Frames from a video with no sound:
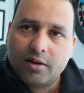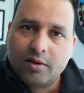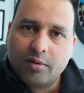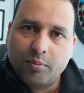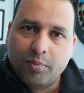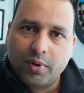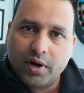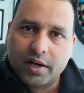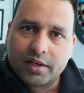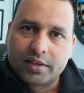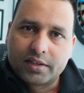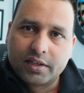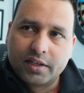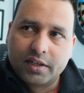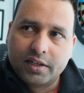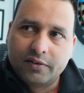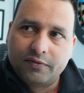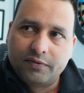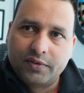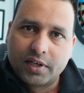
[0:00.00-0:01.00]
But
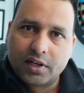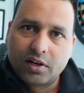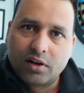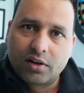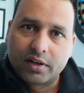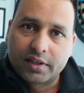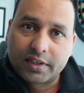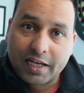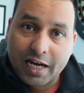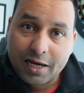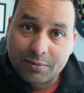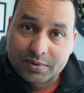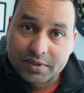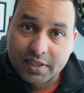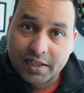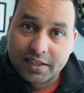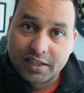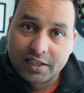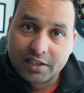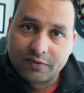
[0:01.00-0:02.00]
if there are gaps
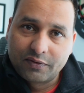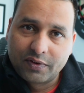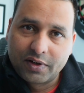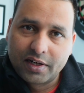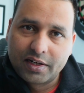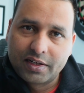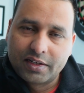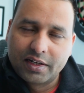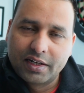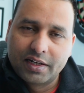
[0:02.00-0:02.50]
identified,